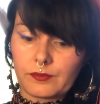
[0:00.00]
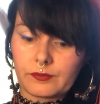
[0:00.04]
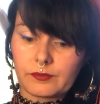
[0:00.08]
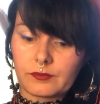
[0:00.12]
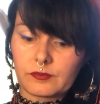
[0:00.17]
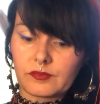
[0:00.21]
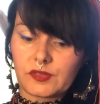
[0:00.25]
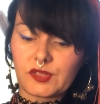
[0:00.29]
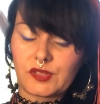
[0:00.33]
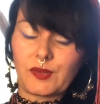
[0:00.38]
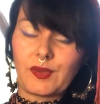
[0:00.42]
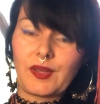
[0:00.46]

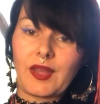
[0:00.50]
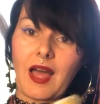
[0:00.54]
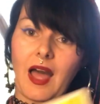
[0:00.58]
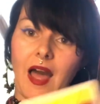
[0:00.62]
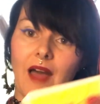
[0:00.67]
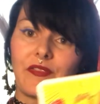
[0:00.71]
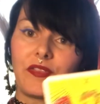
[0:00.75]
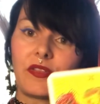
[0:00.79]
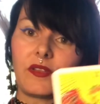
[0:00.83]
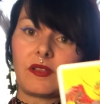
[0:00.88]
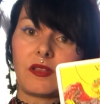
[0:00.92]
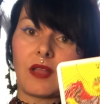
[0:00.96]
So we
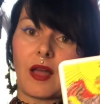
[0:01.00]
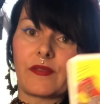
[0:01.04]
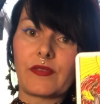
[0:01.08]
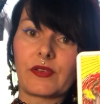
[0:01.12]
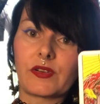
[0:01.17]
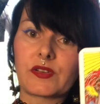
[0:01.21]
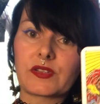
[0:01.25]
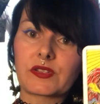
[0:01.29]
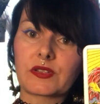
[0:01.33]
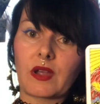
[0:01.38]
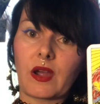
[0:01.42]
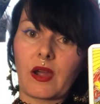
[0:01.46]
have the
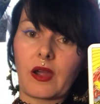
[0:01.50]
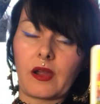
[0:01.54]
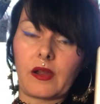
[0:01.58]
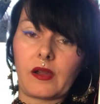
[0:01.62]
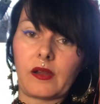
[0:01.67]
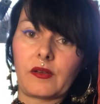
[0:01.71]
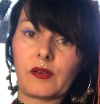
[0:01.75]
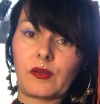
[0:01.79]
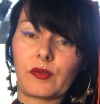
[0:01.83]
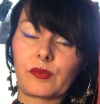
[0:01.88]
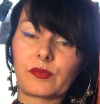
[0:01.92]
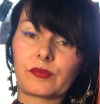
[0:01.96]
Lovers
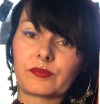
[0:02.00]
card.